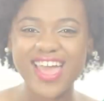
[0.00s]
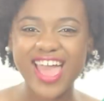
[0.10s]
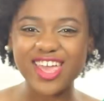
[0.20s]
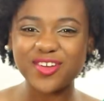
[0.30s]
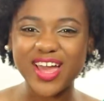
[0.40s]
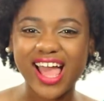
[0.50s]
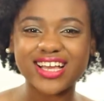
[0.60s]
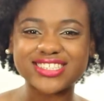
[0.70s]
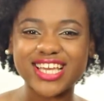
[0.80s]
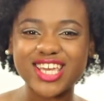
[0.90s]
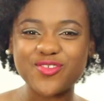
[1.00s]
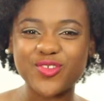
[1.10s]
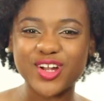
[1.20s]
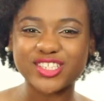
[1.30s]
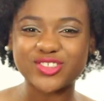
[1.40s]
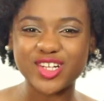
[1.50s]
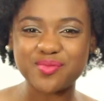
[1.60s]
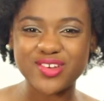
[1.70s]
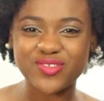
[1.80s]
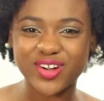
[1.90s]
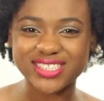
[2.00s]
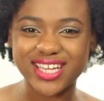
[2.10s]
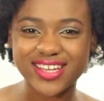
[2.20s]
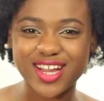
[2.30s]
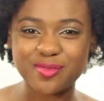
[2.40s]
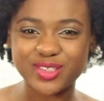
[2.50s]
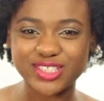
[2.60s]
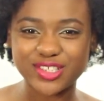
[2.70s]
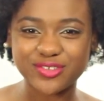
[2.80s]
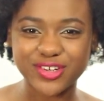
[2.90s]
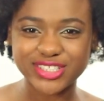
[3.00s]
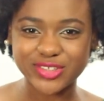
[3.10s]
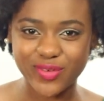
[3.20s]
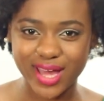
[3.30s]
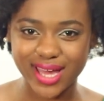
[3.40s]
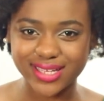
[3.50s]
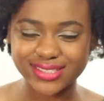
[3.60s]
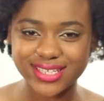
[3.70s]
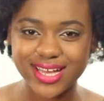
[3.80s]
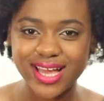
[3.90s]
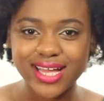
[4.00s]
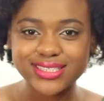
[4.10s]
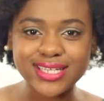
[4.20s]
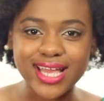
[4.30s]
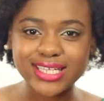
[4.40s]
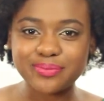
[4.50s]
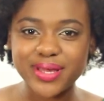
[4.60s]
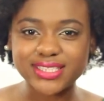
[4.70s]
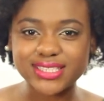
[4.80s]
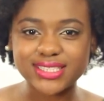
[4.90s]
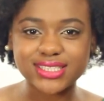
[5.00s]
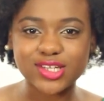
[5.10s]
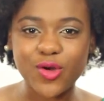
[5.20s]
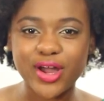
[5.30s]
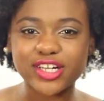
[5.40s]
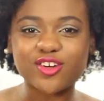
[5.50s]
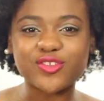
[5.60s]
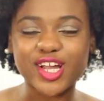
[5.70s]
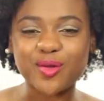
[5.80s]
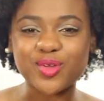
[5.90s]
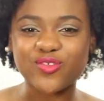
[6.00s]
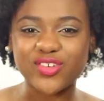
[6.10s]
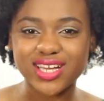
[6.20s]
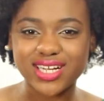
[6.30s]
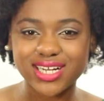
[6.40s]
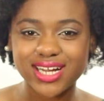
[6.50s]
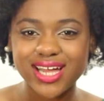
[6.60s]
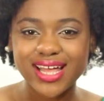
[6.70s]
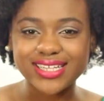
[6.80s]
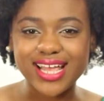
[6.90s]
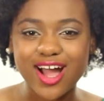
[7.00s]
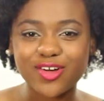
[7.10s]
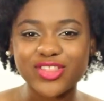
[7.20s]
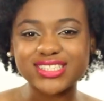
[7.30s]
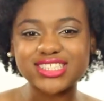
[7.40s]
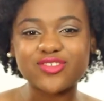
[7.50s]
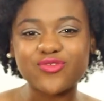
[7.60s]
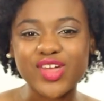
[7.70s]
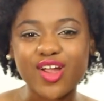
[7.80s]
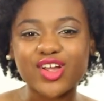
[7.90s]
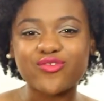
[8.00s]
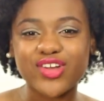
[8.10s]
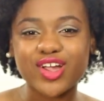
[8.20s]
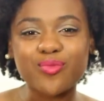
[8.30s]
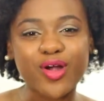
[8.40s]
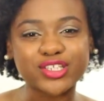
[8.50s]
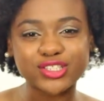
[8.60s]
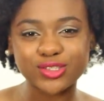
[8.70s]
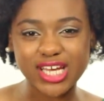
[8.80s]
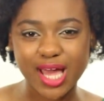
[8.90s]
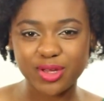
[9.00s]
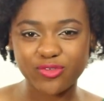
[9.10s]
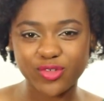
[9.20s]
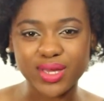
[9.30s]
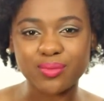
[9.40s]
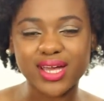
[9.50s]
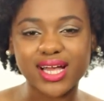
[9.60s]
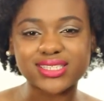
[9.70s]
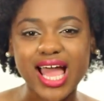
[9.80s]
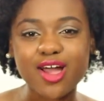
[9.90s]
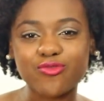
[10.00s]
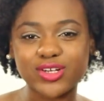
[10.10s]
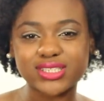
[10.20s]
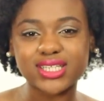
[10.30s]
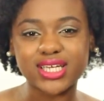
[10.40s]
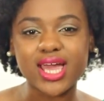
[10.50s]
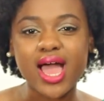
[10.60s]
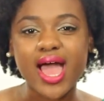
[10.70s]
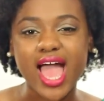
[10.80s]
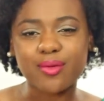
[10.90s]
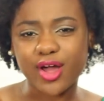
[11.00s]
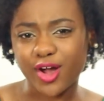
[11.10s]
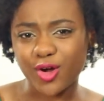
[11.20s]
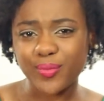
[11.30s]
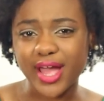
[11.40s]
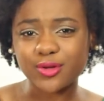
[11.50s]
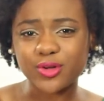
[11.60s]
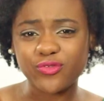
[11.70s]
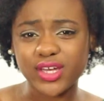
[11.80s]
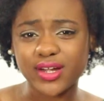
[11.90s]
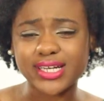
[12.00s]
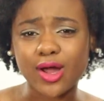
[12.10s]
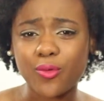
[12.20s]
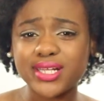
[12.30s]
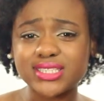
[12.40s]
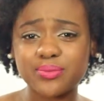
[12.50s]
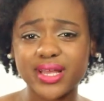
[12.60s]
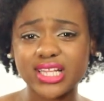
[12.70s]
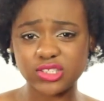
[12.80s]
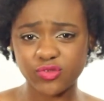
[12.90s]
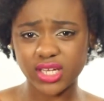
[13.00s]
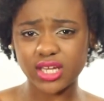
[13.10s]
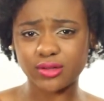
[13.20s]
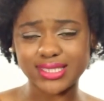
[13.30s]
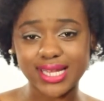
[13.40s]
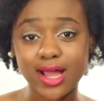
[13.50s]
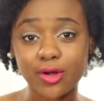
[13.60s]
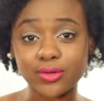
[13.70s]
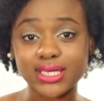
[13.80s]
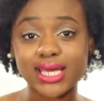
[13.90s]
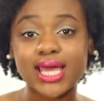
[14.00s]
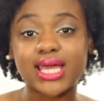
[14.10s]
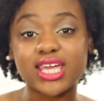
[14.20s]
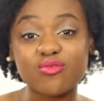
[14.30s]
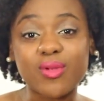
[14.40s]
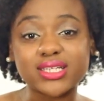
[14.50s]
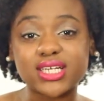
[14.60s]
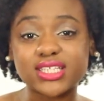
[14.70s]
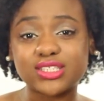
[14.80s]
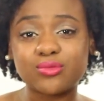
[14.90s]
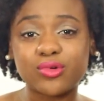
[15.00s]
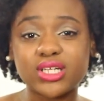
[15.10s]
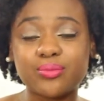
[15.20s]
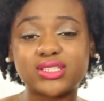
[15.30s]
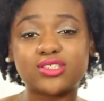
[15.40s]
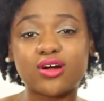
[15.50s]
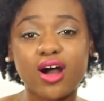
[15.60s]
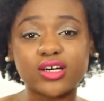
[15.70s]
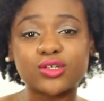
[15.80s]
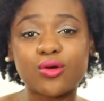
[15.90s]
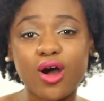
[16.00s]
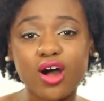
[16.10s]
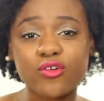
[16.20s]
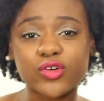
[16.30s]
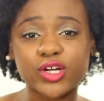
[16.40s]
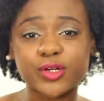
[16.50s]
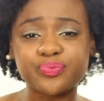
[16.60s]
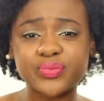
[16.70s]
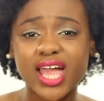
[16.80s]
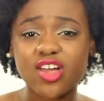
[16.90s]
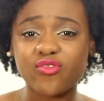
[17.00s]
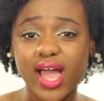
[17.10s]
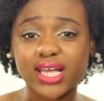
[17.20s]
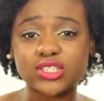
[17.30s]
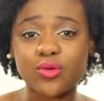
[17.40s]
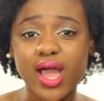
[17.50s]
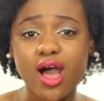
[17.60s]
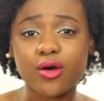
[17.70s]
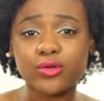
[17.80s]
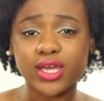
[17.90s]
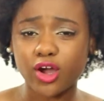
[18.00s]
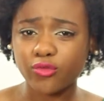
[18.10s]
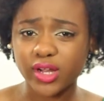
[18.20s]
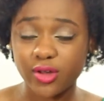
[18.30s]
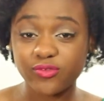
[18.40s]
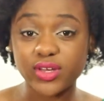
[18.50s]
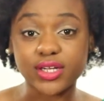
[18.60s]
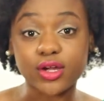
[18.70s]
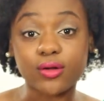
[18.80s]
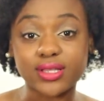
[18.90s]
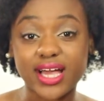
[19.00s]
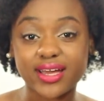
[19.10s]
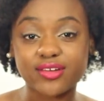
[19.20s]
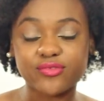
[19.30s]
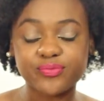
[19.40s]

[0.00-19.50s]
Hey, you guys, thank you for joining me for another episode of Grace Refined. Today's message is on overcoming fear. Now, this is a very, very personal topic for me because I've recently had my own battle with fear and I wanted to make this video to not only give my testimony but to also offer advice on how you can overcome fear in your own life.